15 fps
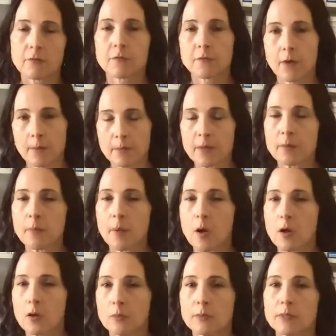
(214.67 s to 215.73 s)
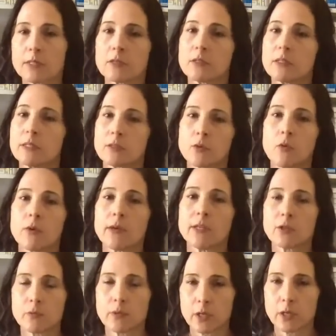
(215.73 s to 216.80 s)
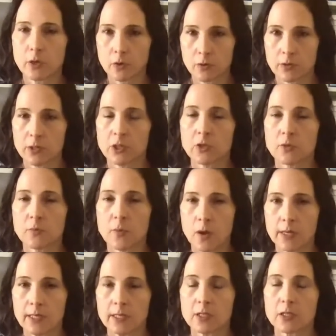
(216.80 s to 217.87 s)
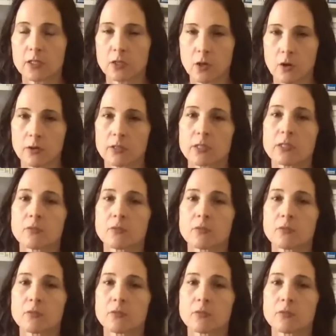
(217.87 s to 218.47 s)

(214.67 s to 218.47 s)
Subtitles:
from the bulbs is going to encourage your body to start